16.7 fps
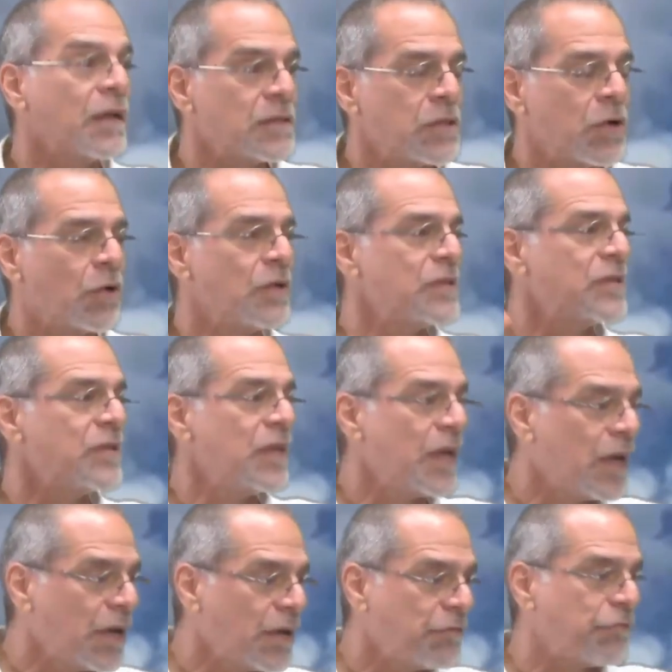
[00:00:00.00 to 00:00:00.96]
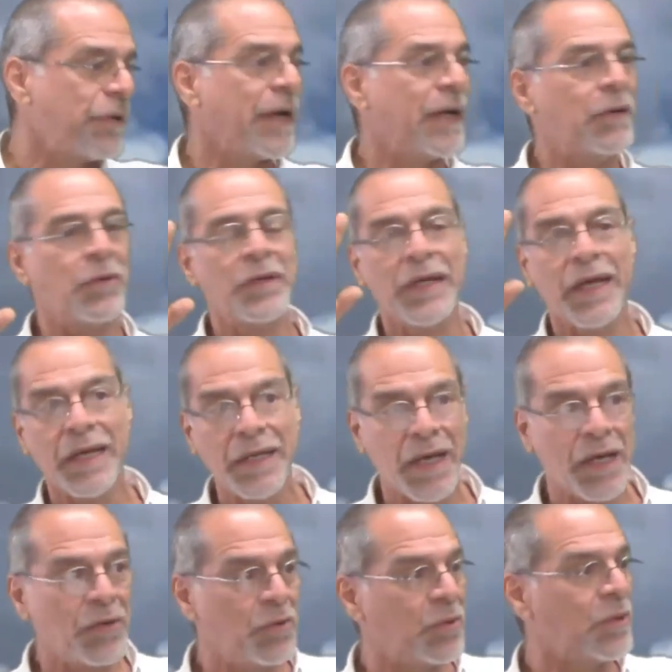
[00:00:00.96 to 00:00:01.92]
As long as their red or their
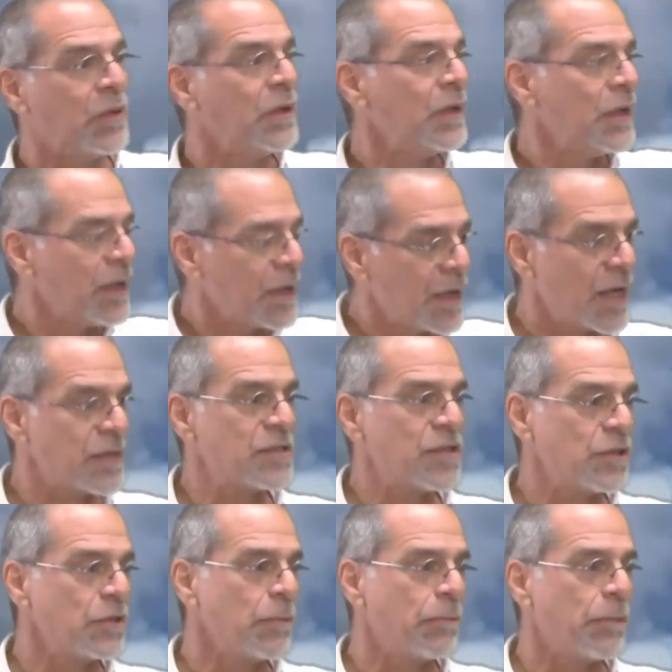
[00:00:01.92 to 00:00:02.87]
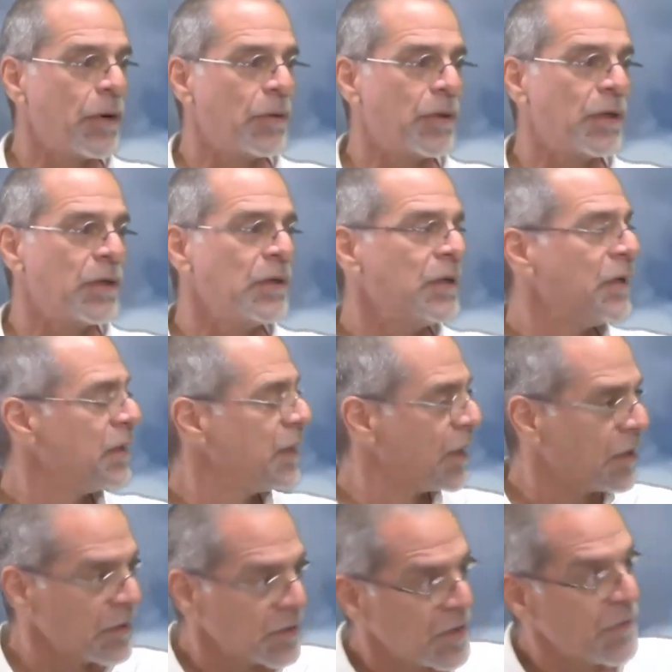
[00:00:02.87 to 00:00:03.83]
yellow gets into power,
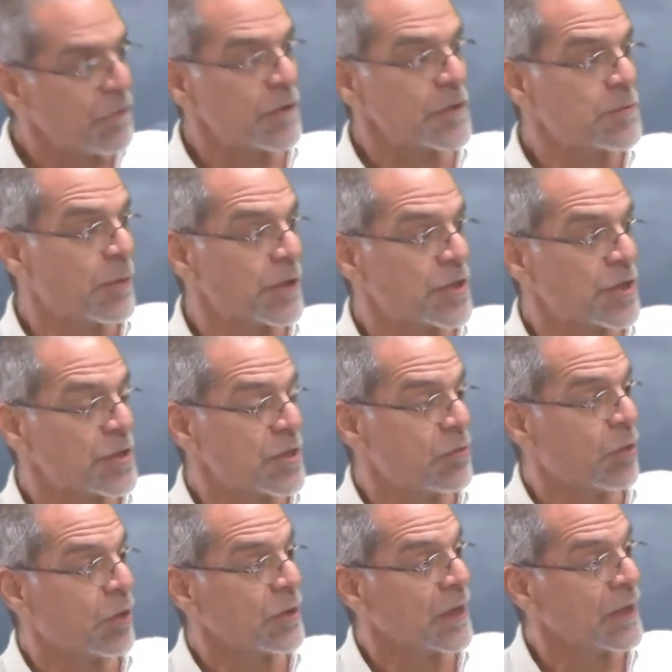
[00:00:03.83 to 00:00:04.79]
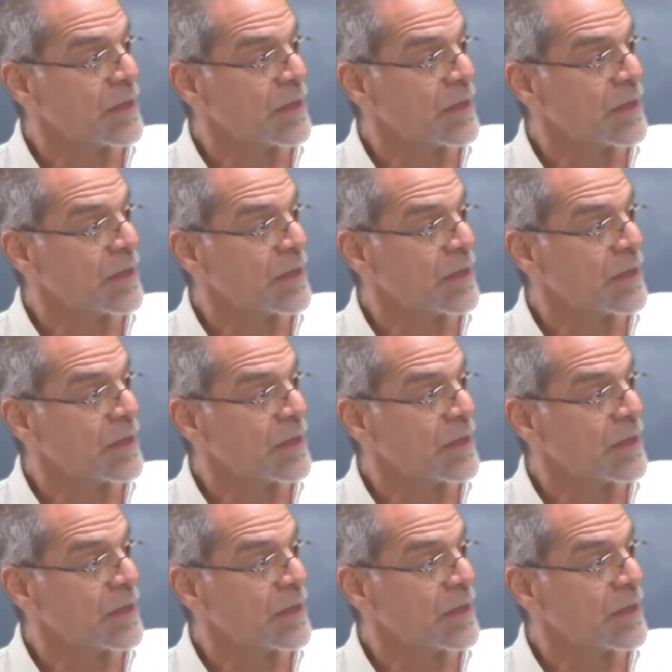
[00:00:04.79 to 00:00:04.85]
they can keep as much as they want.